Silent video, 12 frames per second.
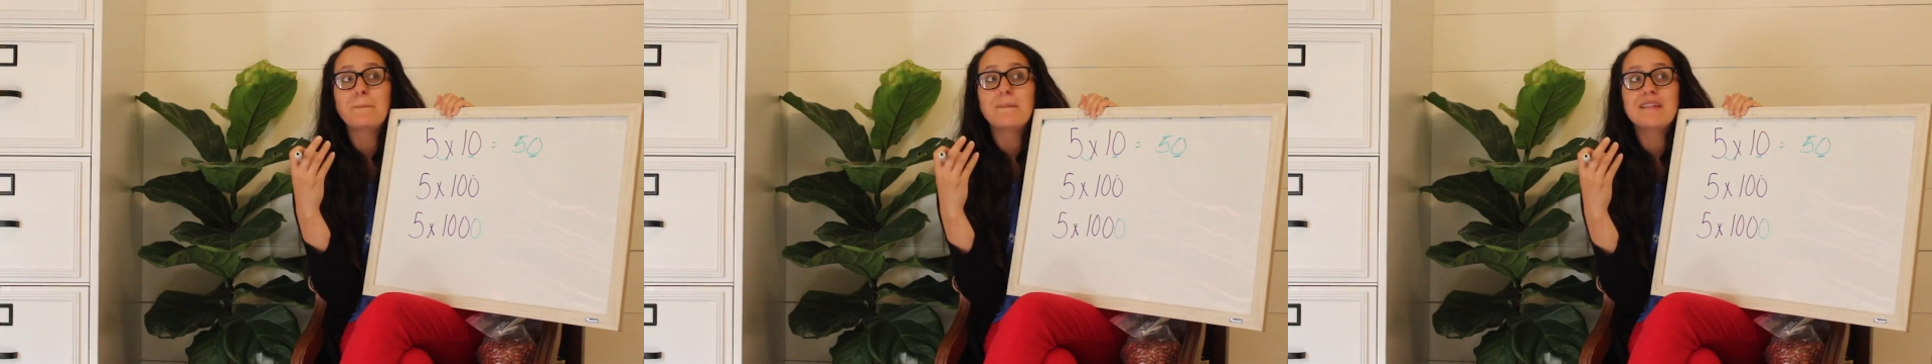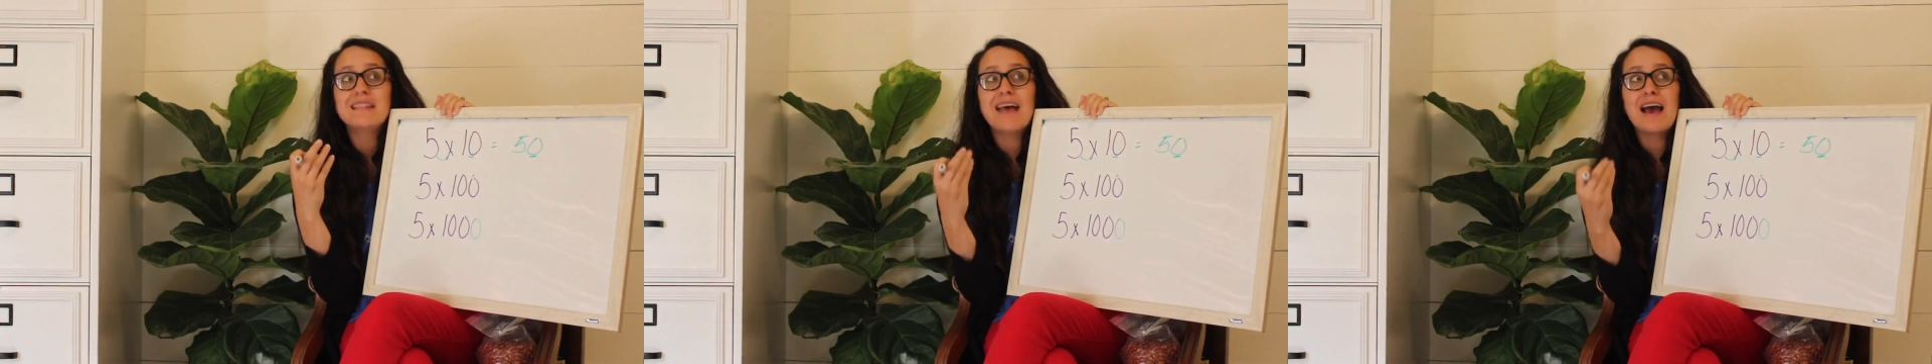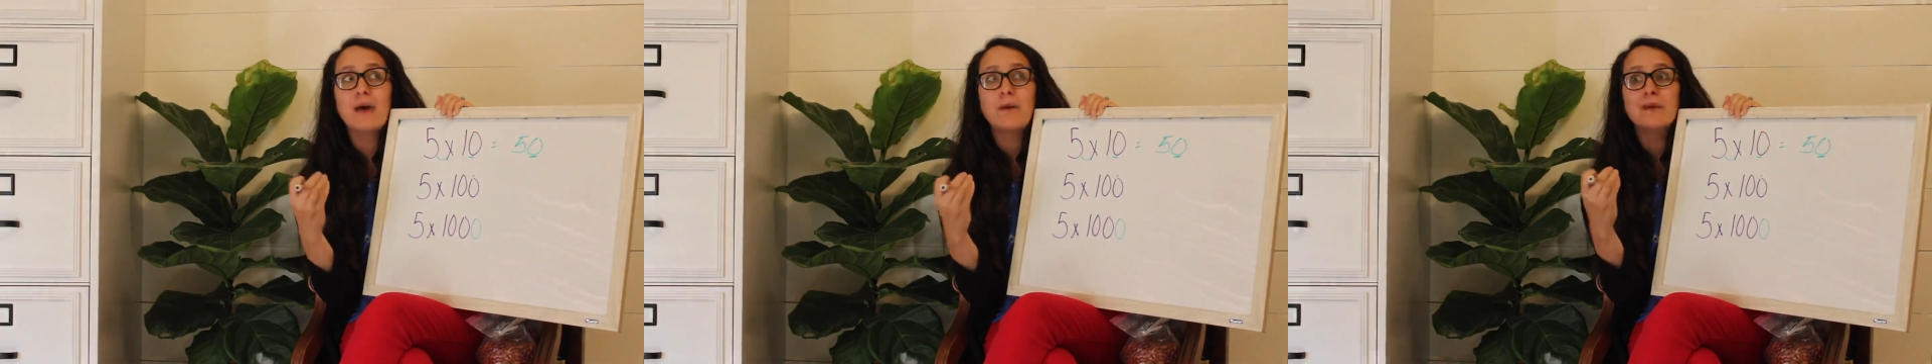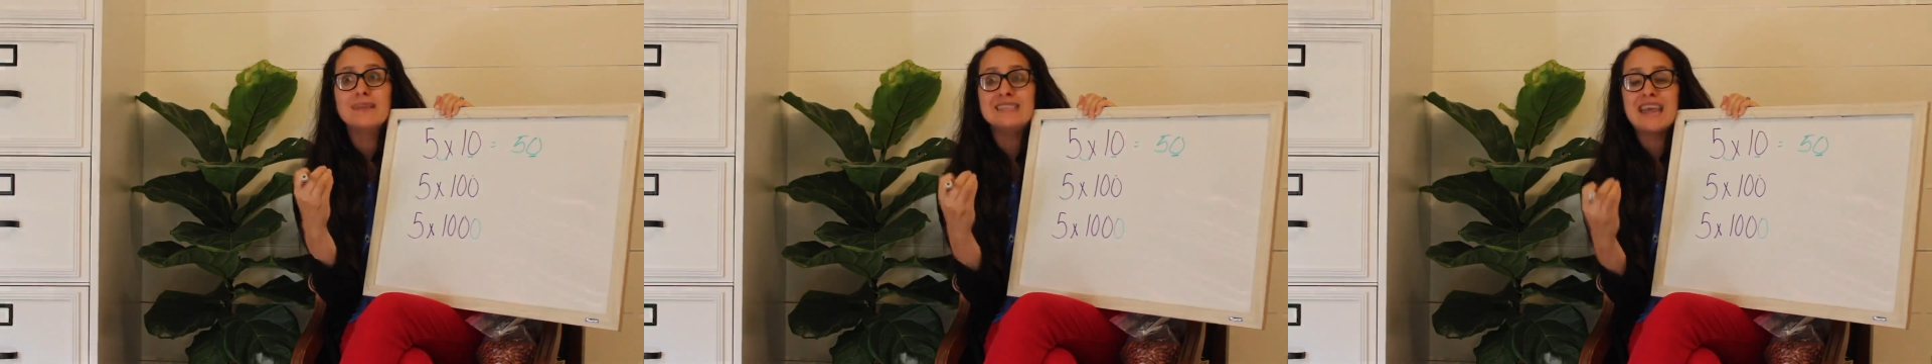but that
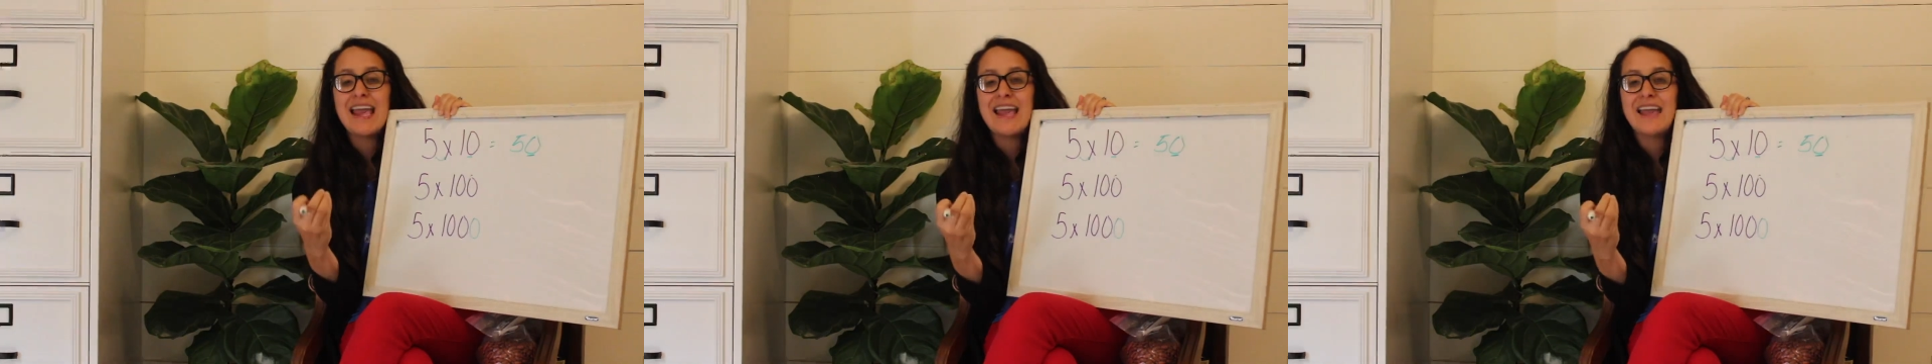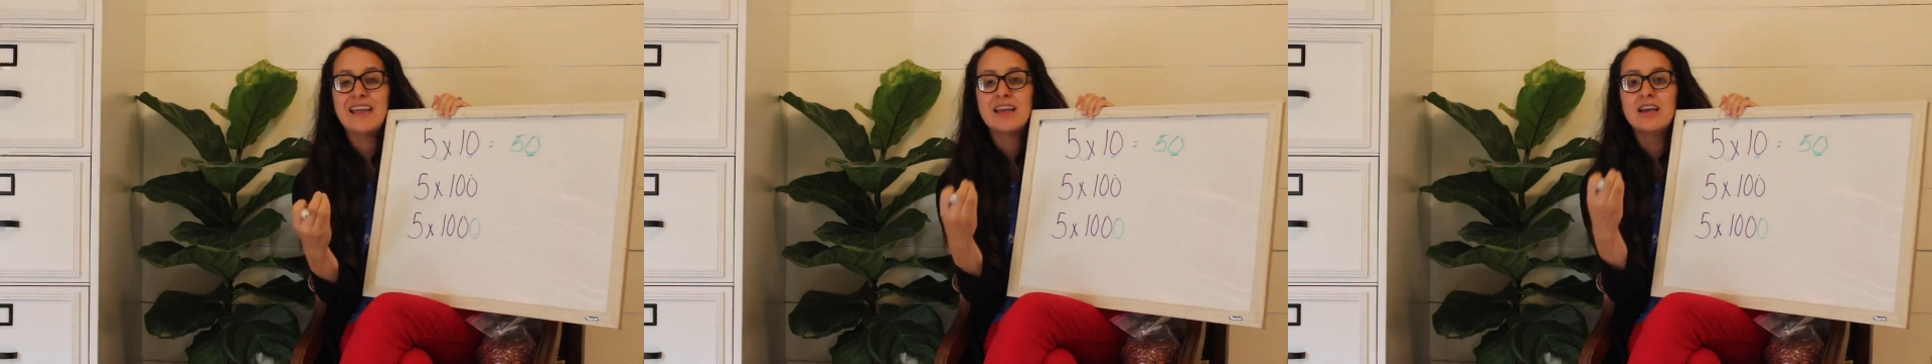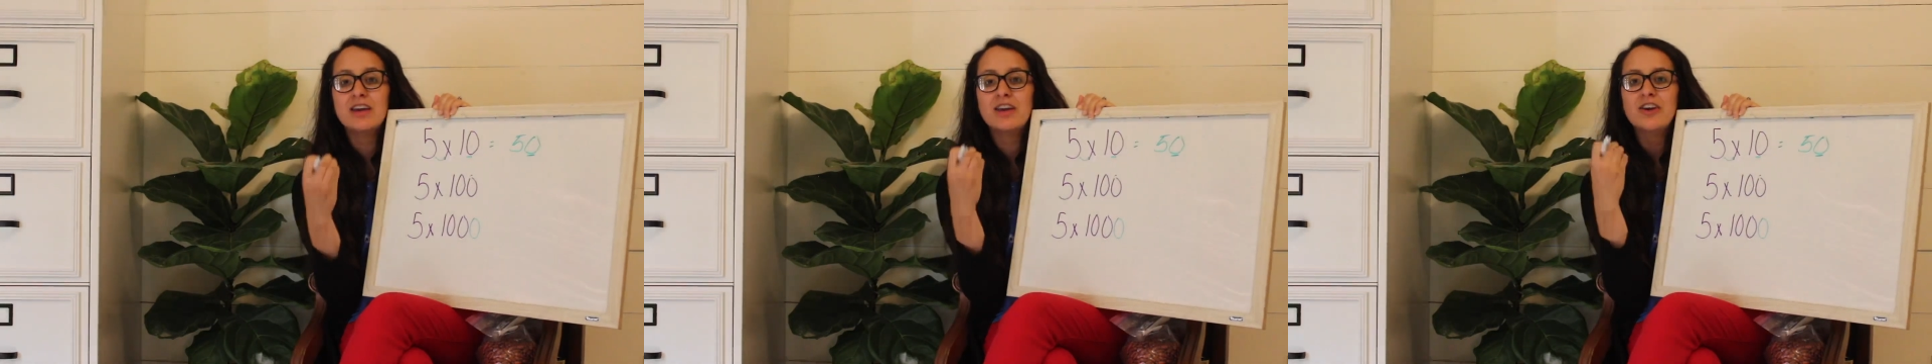would take